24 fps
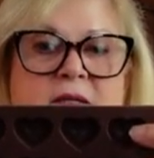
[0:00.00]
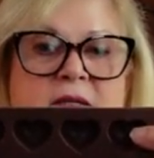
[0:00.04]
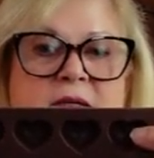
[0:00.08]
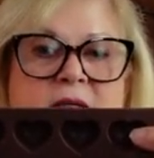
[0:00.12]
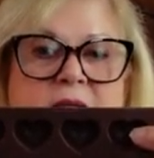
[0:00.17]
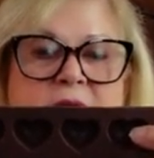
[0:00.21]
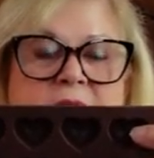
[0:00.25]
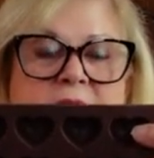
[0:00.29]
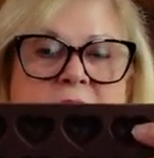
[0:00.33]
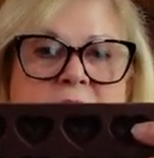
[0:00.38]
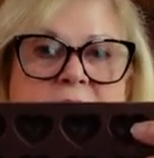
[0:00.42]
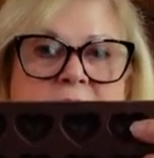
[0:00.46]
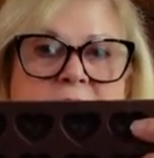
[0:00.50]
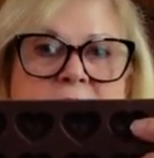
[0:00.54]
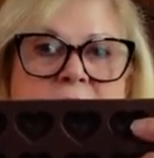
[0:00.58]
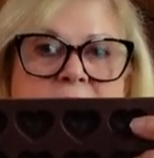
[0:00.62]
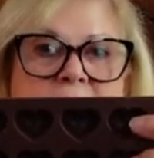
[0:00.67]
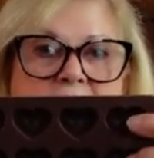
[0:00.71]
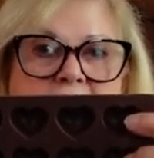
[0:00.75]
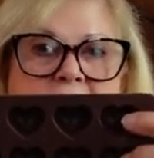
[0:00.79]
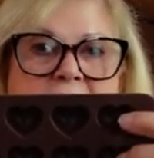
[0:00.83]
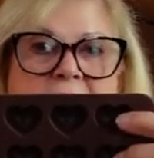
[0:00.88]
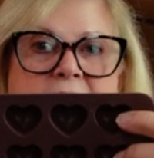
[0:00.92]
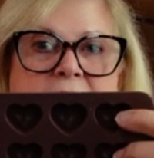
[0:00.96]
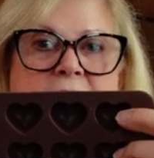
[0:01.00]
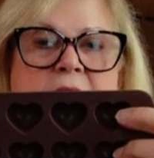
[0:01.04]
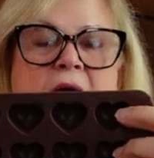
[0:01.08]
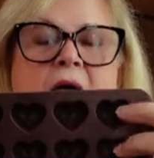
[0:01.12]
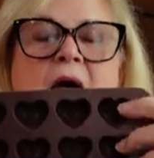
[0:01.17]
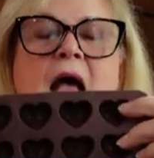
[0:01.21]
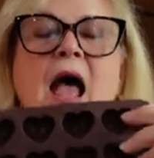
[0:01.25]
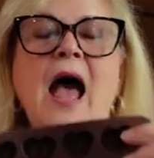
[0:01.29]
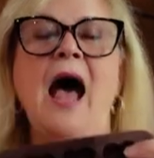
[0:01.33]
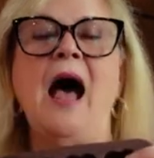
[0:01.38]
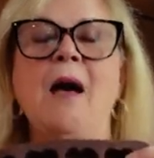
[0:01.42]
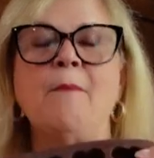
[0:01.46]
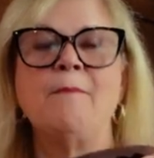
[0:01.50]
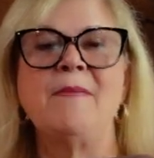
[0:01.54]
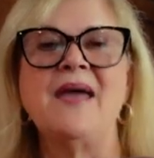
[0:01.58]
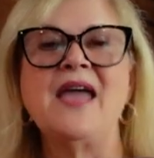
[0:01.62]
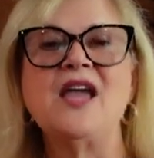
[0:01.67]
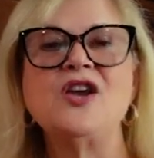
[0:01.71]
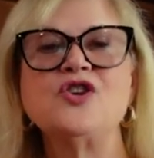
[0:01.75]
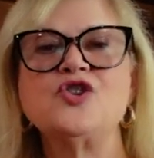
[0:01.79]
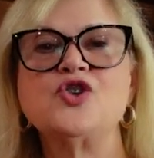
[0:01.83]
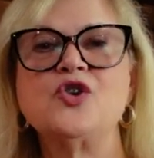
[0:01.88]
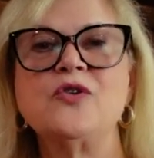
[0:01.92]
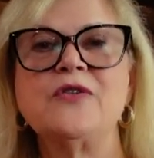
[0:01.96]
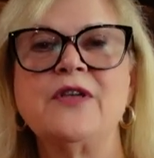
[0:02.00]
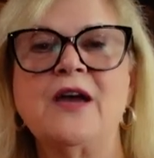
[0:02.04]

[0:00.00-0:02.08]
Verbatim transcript: Yeah right? Yeah, that's good. I'll measure